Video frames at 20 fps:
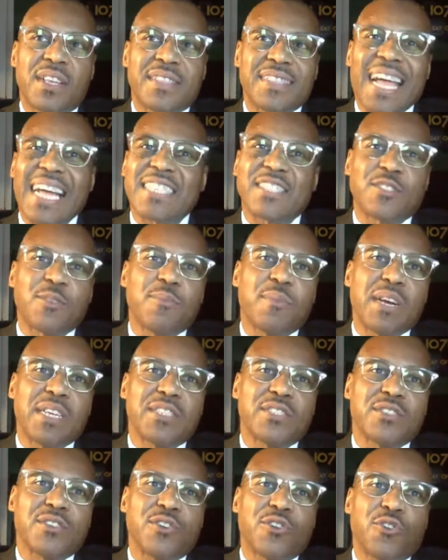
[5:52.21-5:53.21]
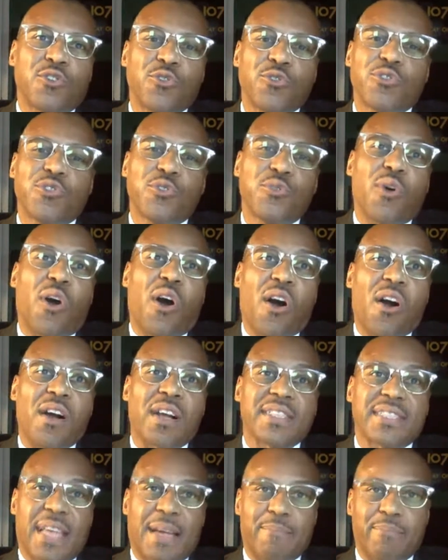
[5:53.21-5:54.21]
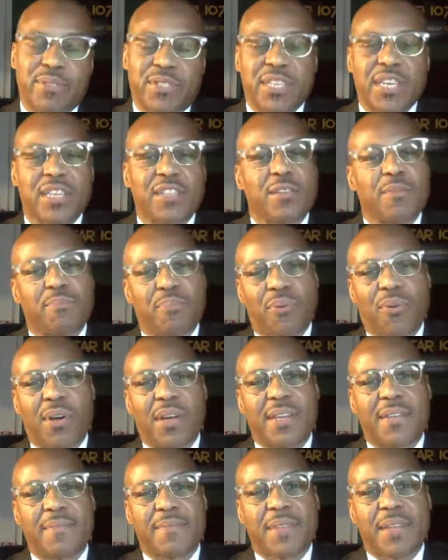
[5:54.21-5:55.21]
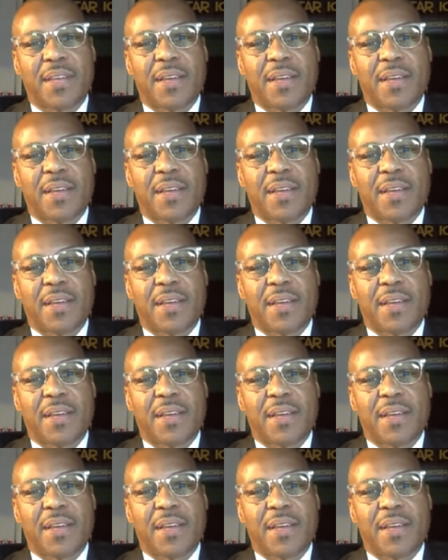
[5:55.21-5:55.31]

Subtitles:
not so much who you are at that particular point,